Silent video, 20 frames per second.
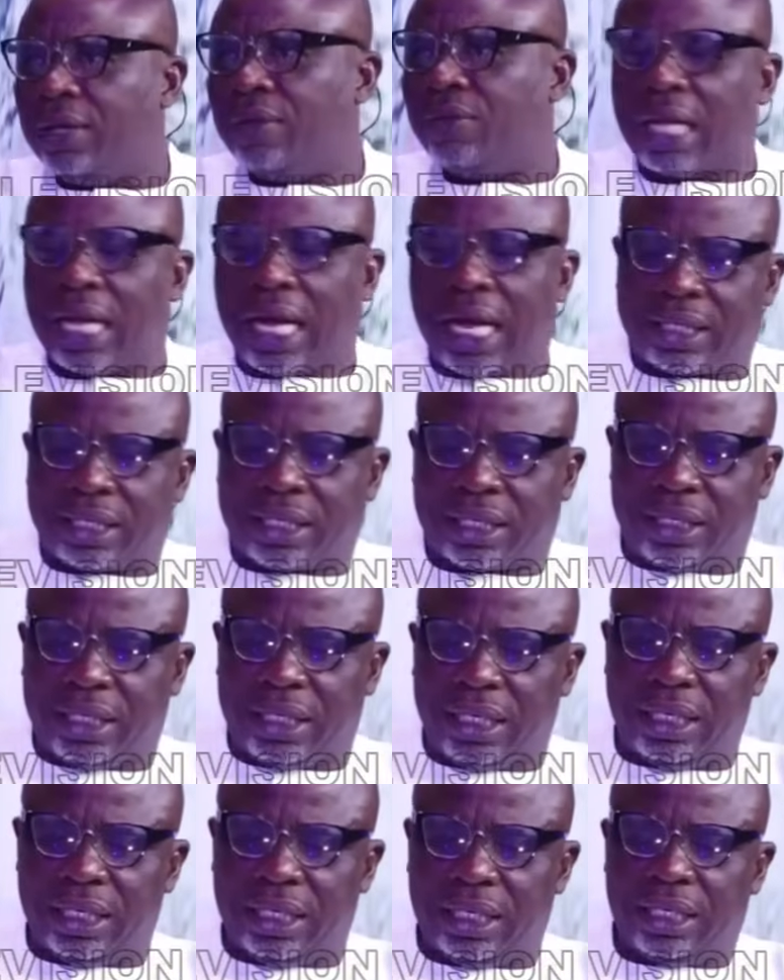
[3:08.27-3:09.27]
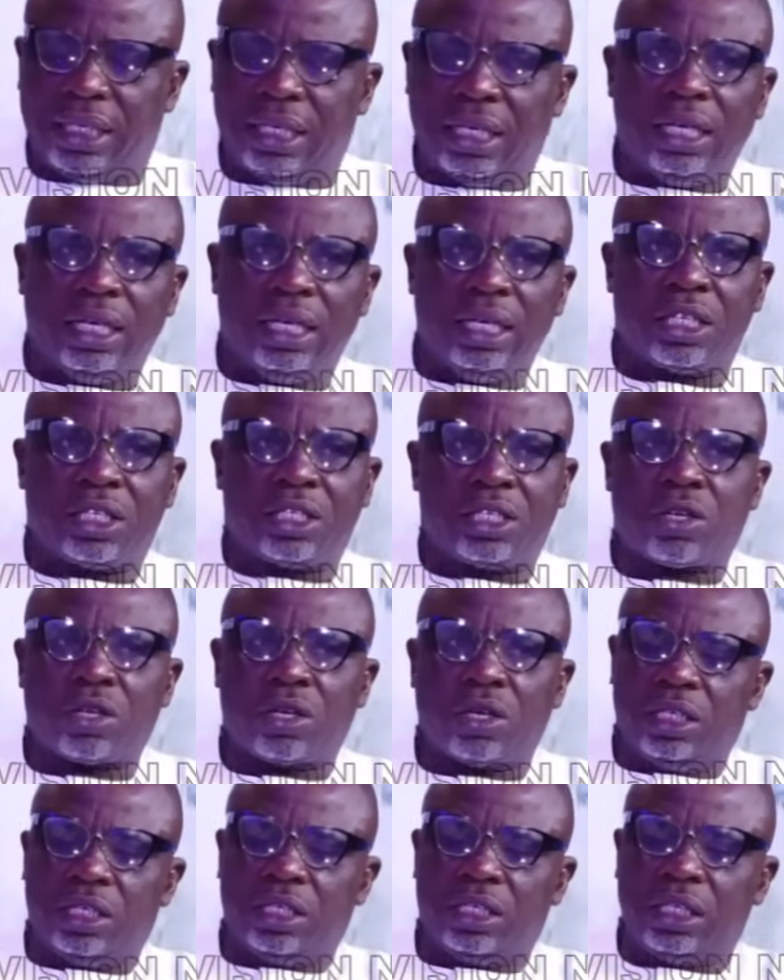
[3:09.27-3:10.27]
that the legislature
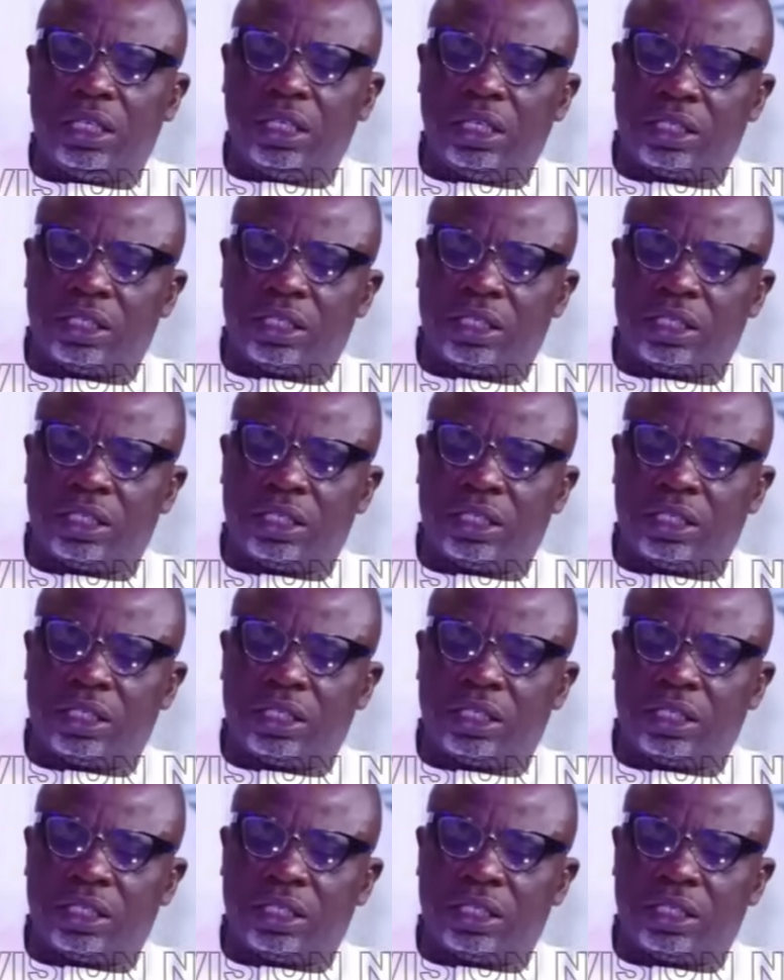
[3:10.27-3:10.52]
is the